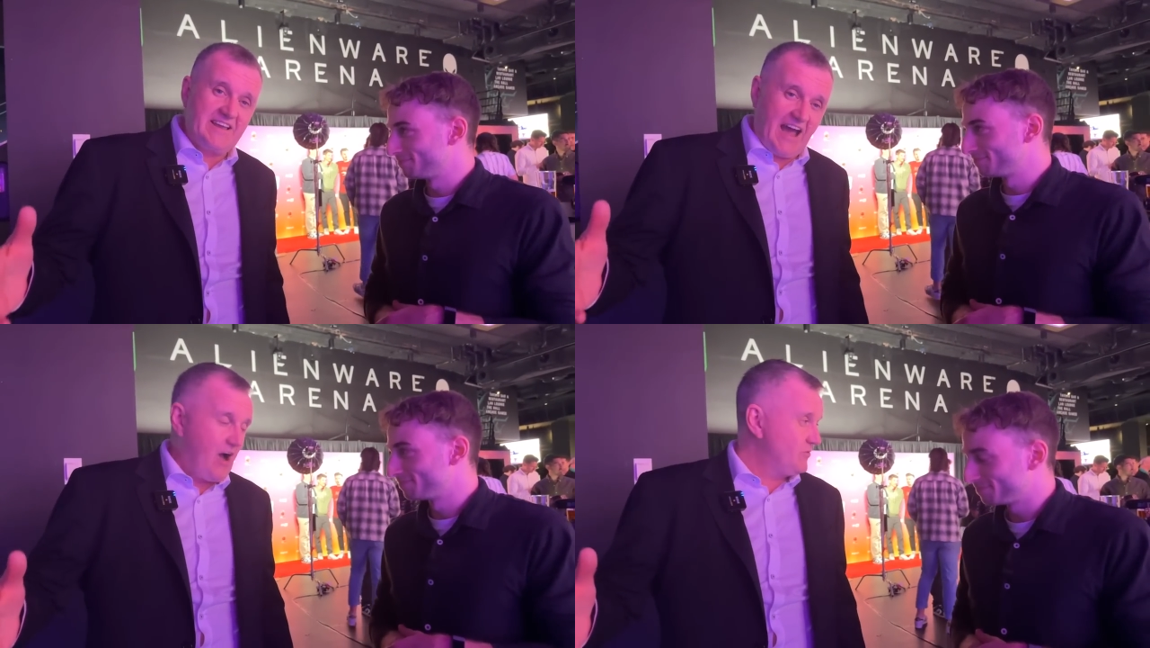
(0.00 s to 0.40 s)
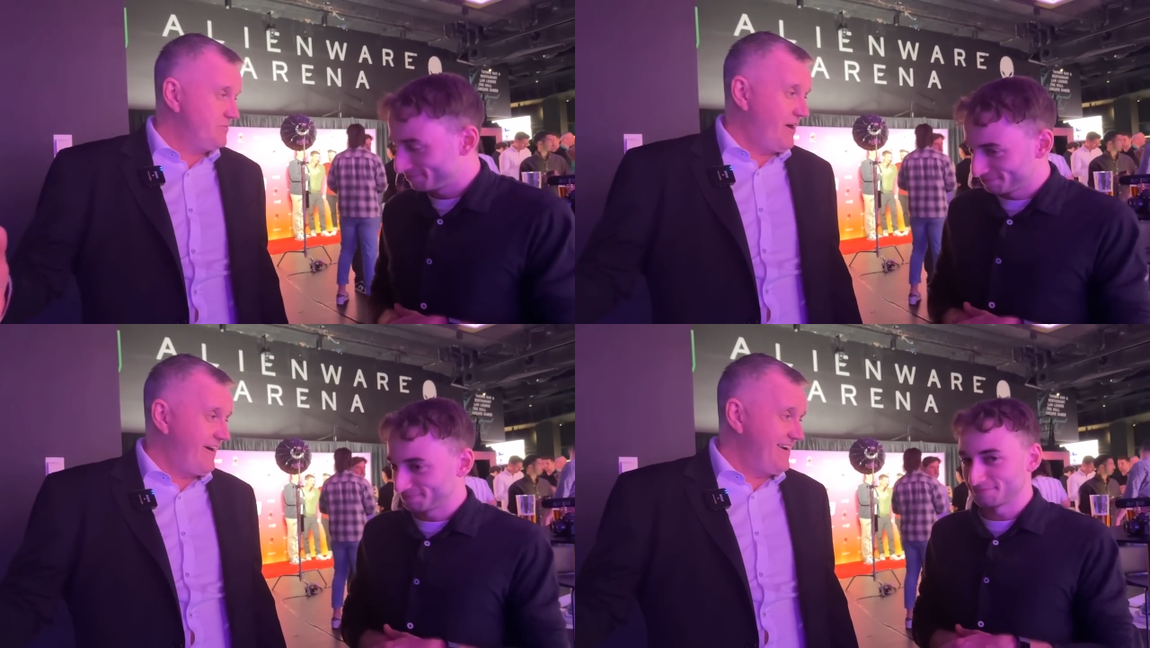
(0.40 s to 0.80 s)
Speaker 1: at Carlton
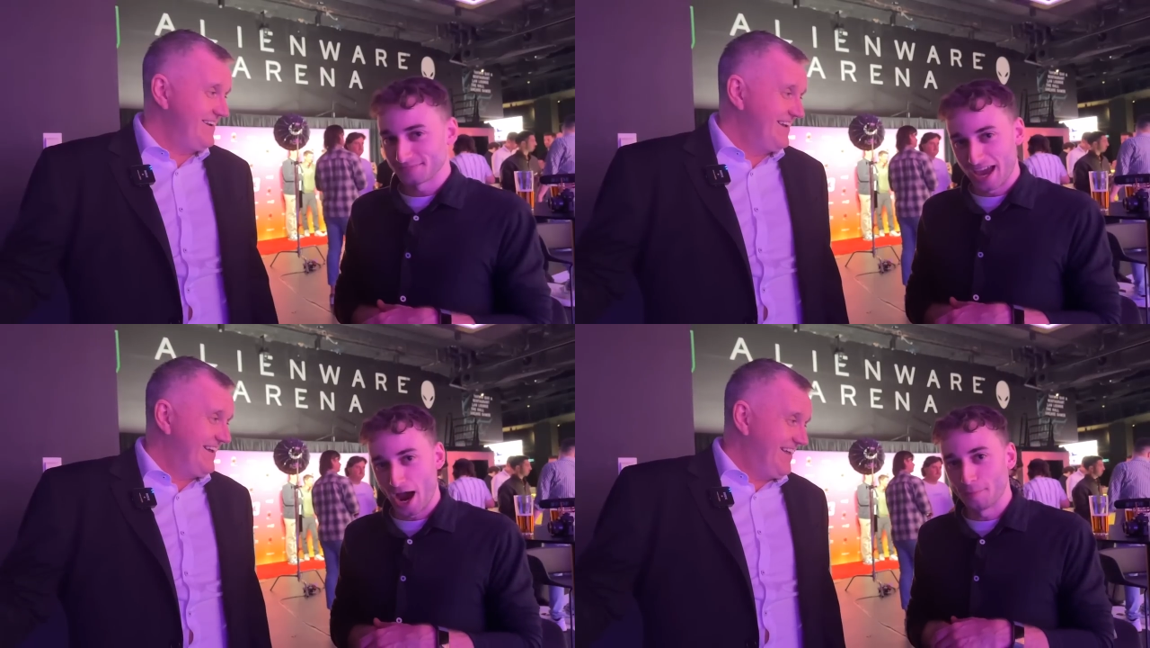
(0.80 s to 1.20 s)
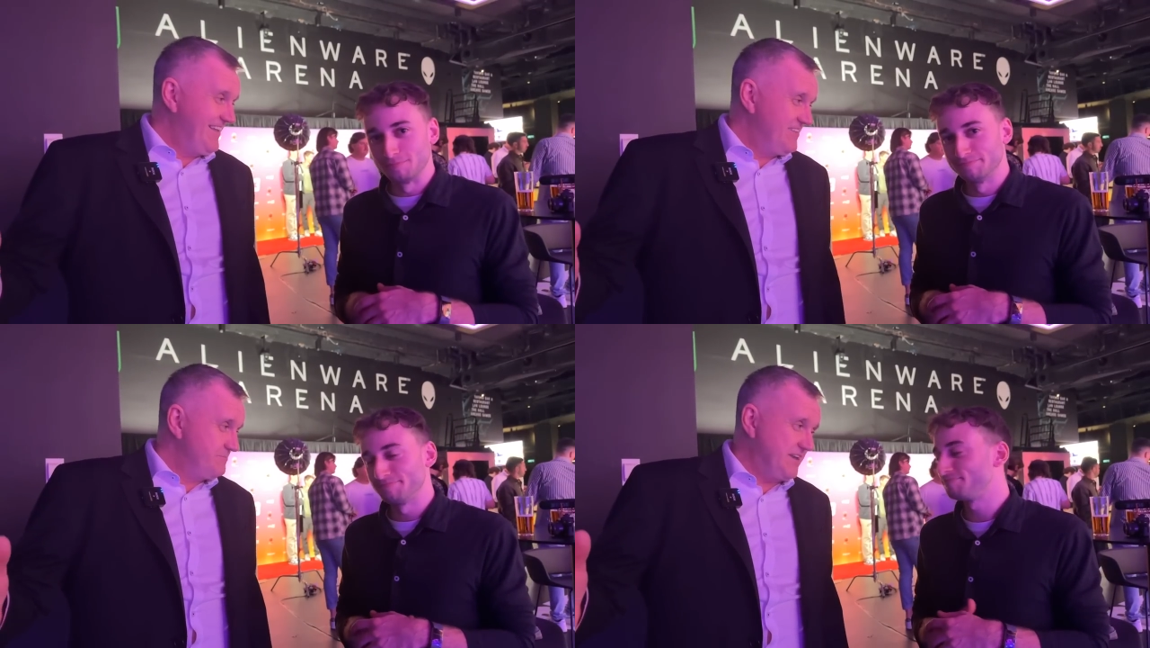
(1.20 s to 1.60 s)
tomorrow. Yep.
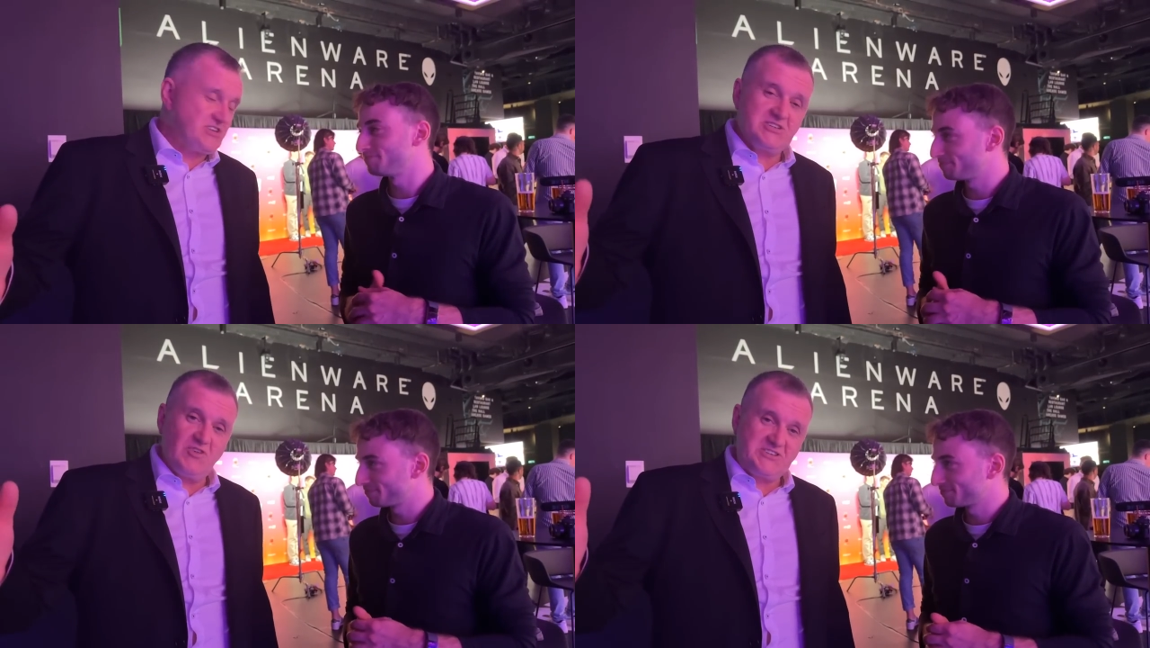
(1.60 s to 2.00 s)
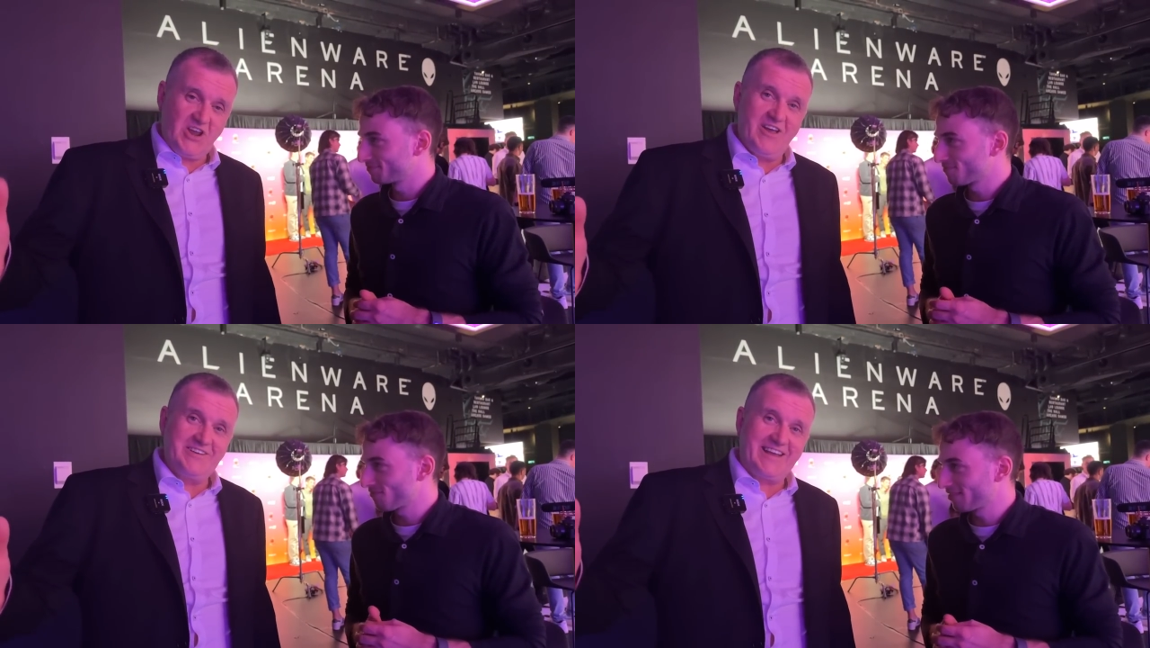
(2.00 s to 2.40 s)
Mitch has
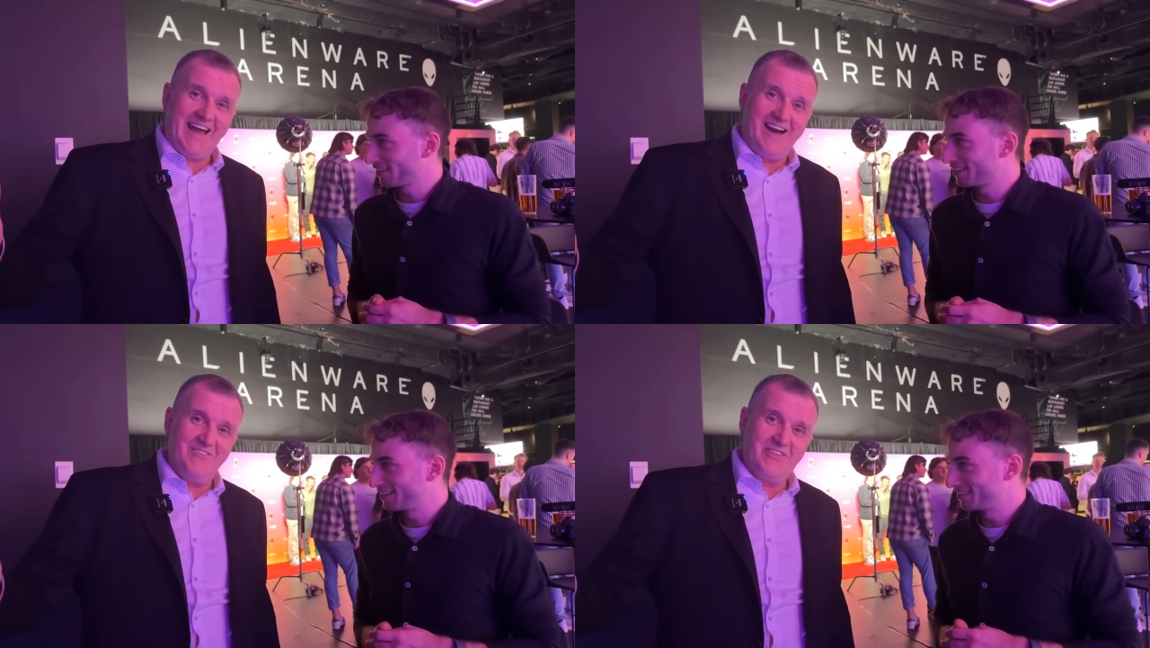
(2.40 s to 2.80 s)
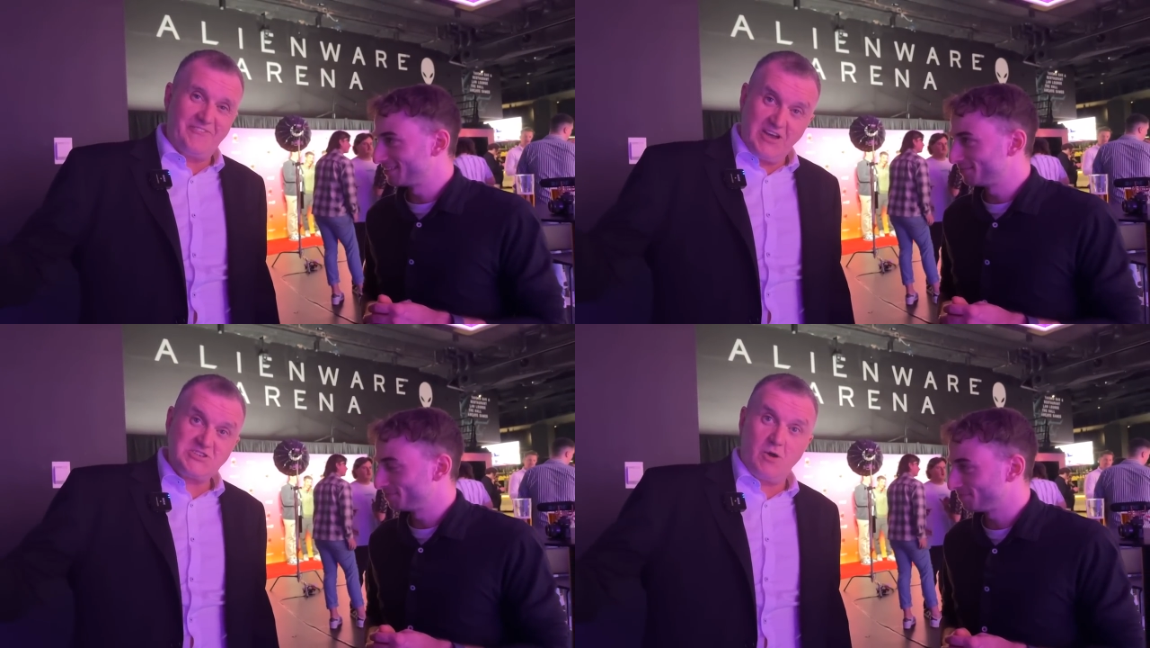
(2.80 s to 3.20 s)
returned to Carlton. The
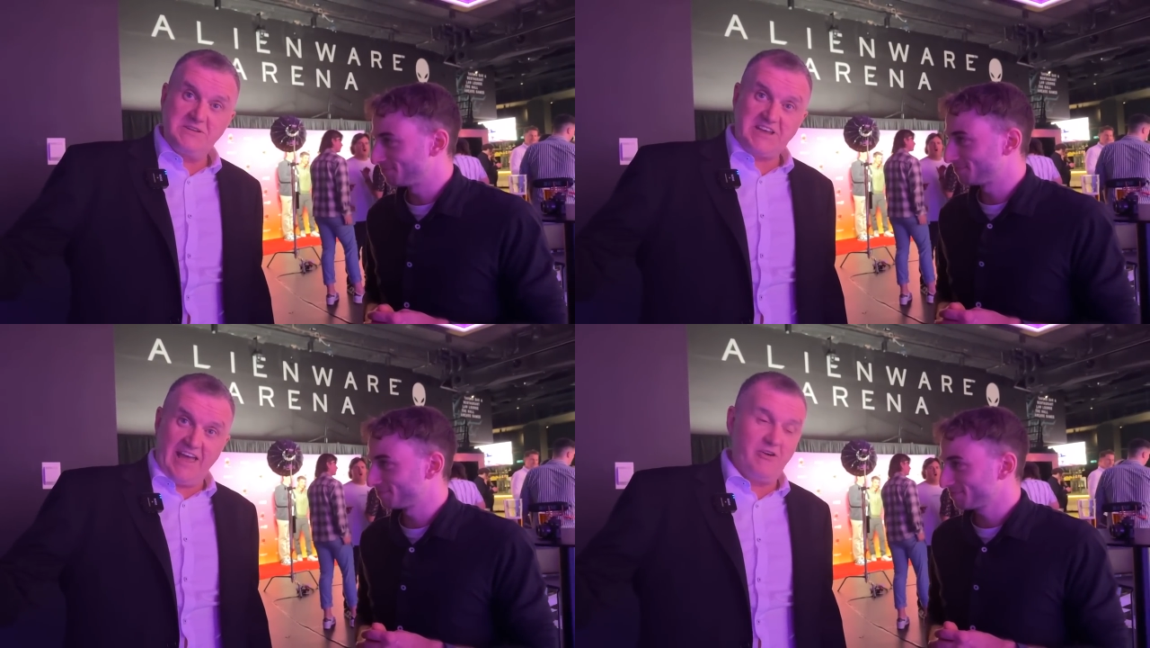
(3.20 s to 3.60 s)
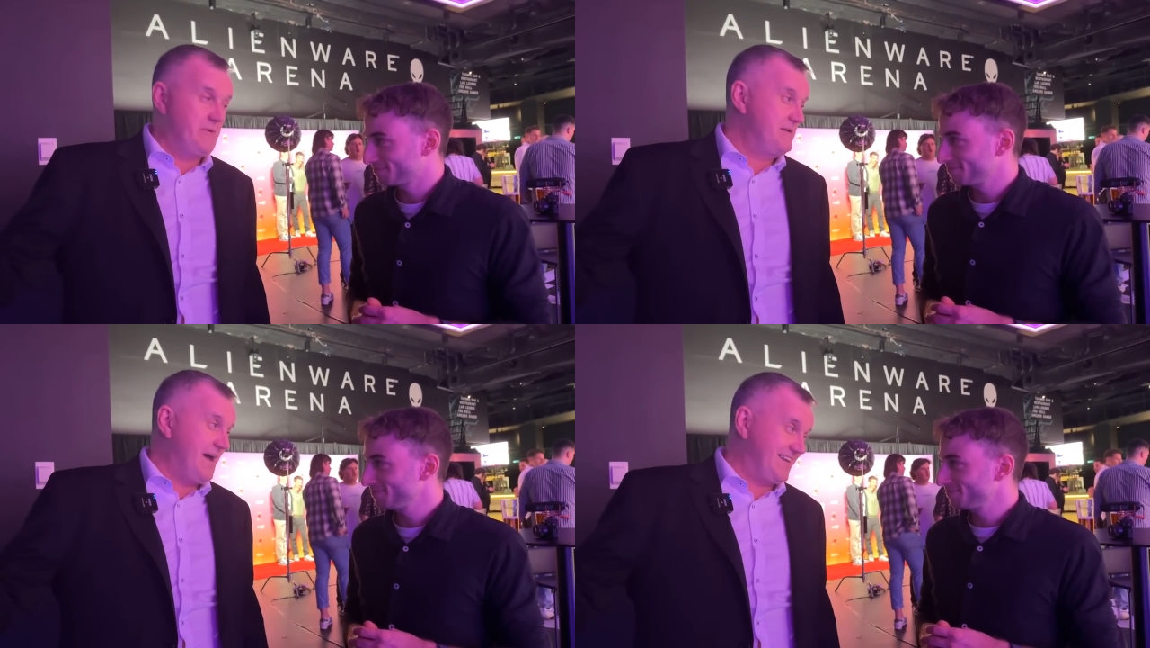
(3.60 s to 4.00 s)
first time he's ever
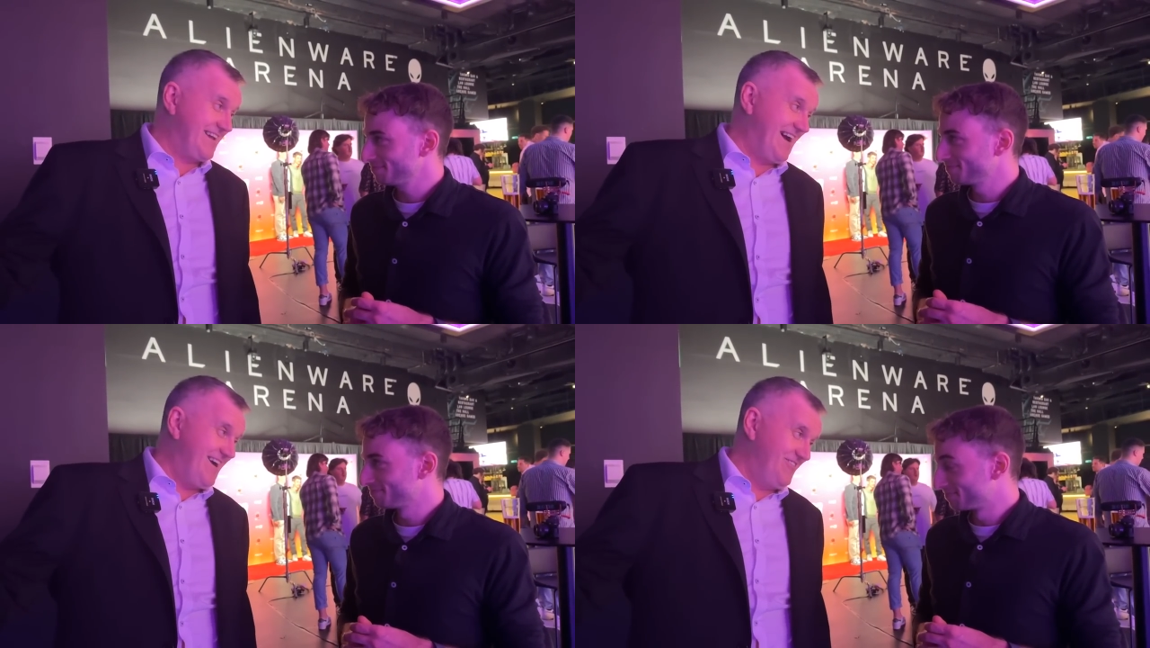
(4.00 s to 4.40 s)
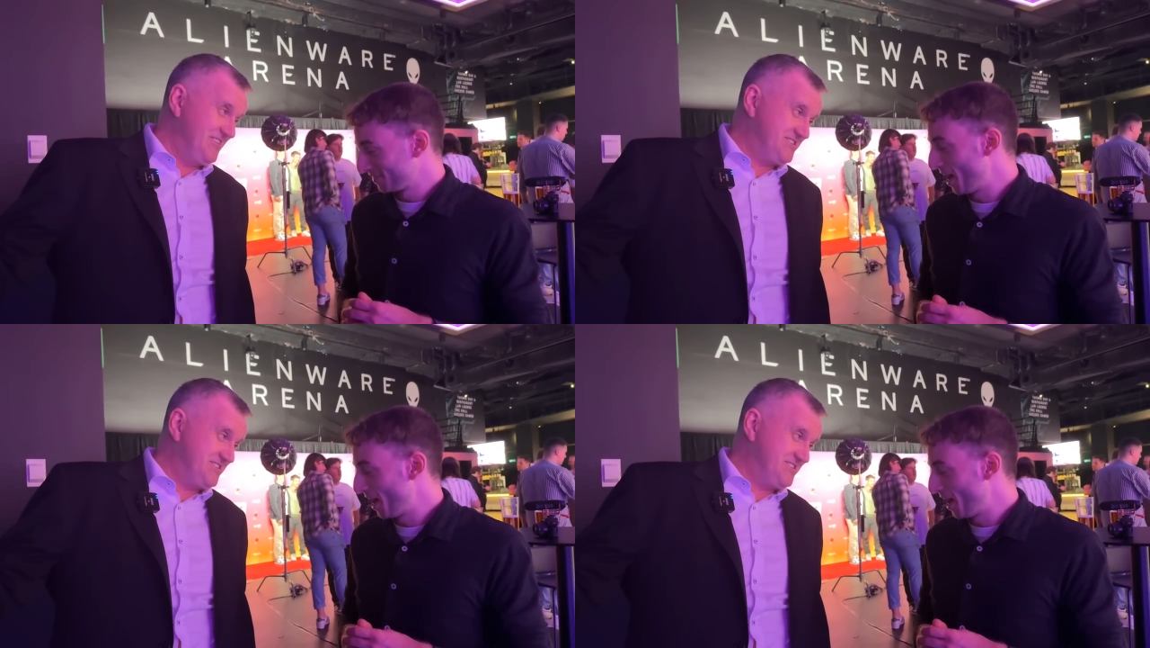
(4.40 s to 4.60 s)
been back to Carlton